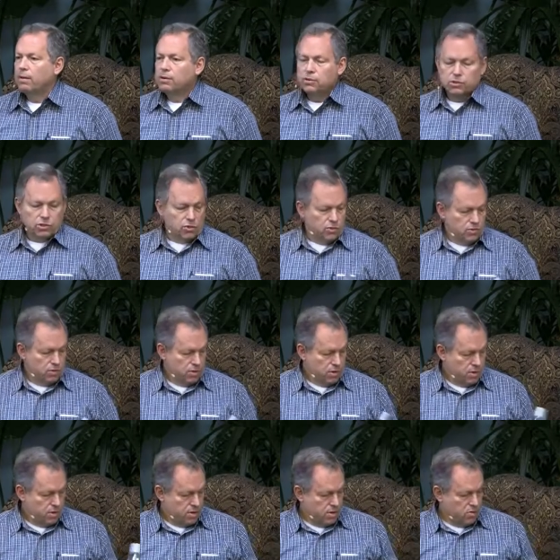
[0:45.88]

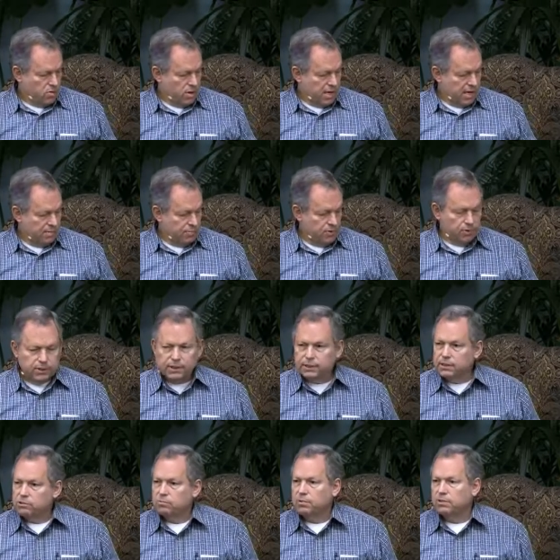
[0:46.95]
So, while I'm holding
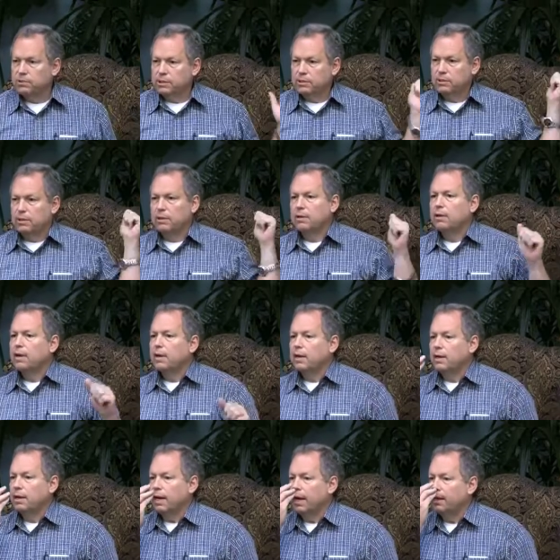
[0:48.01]
this person
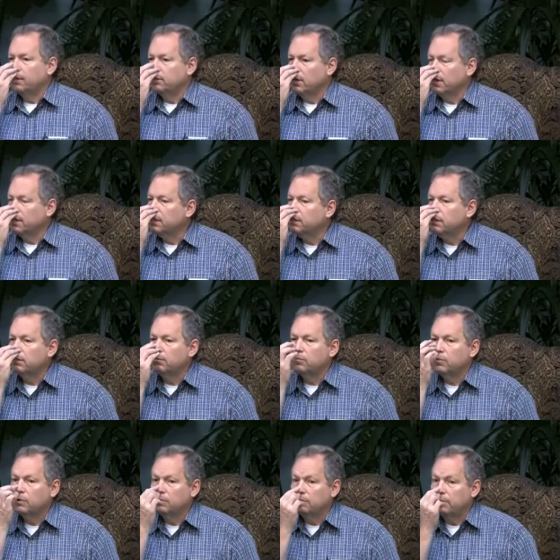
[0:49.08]
and talking to them
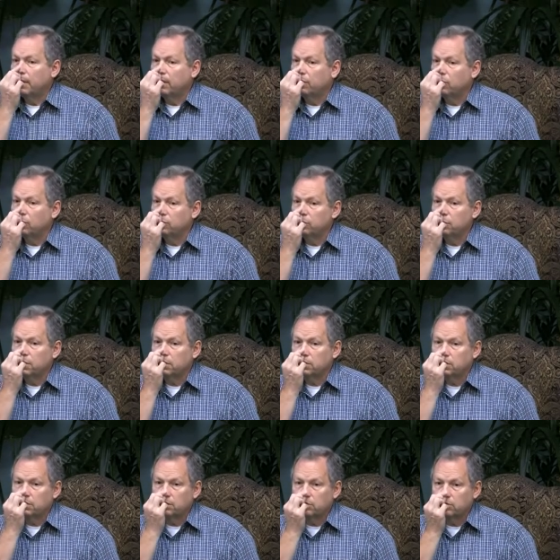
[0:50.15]
with my nose
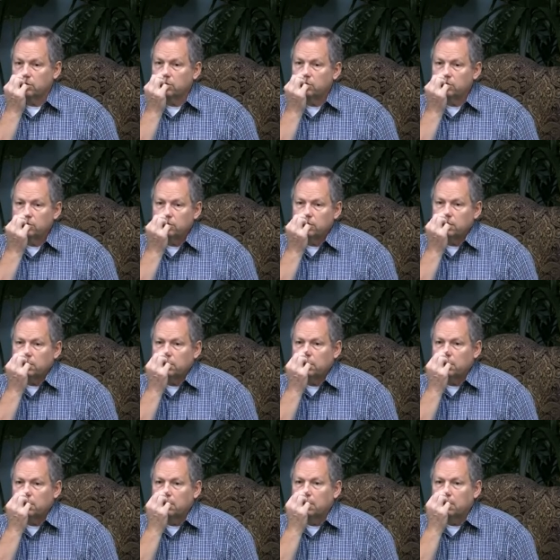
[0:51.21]
touching their nose,
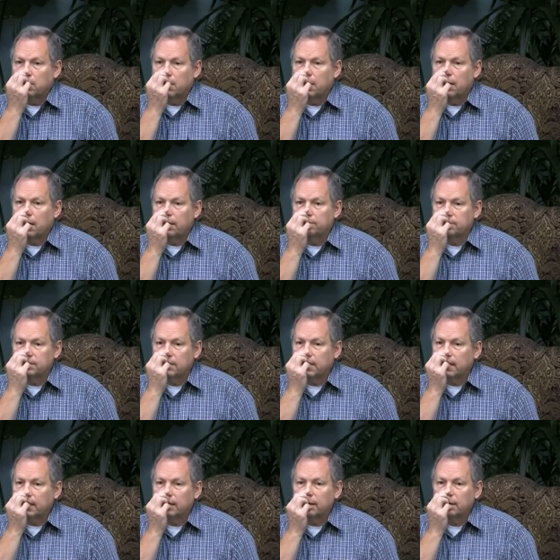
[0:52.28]
I'm
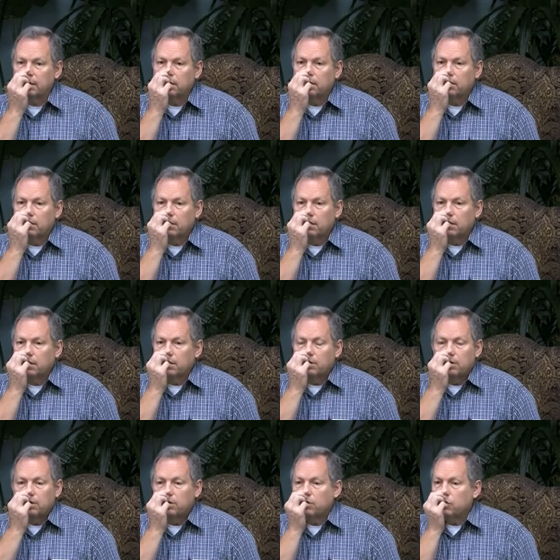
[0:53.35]
saying,
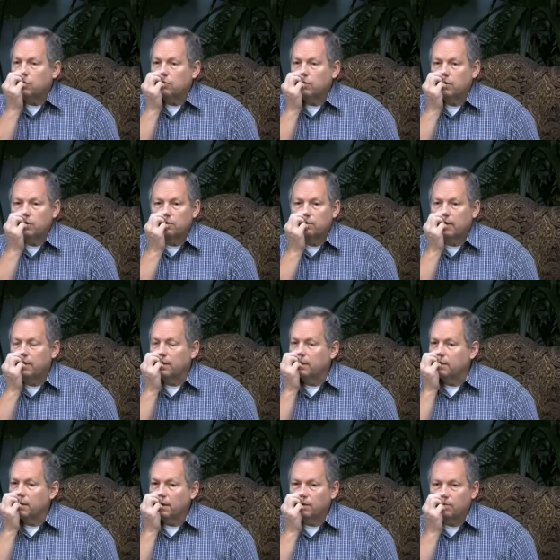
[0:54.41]
You can do
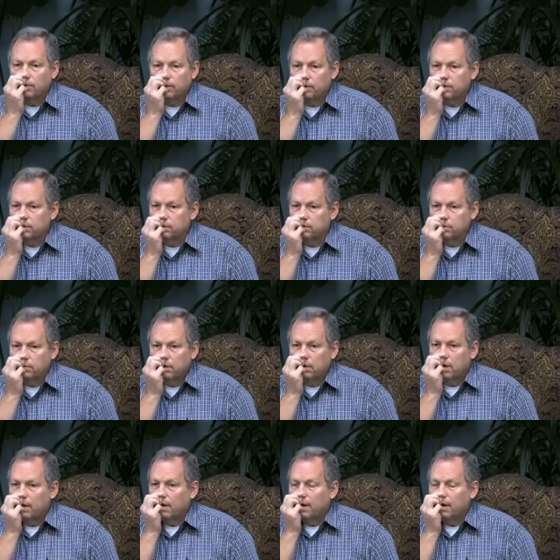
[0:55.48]
anything you want to.
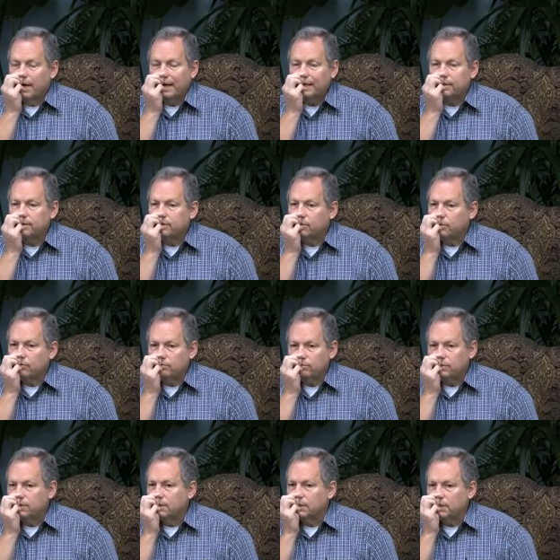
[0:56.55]
I
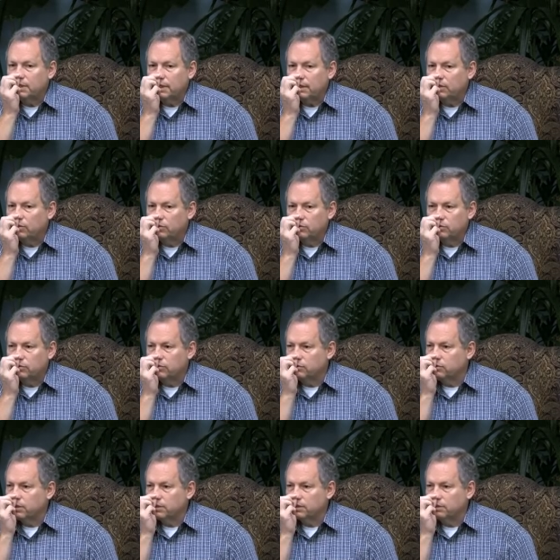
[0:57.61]
don't need you to
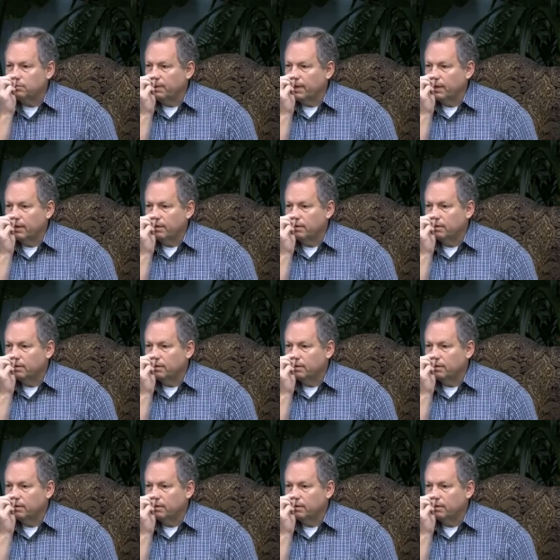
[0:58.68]
trust me.